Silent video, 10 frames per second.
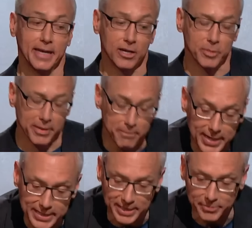I don't know about
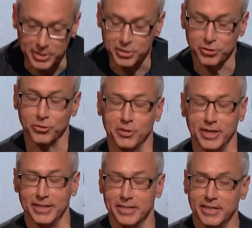amazing, but it's true
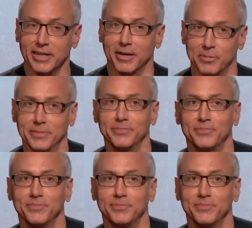that I did sing opera.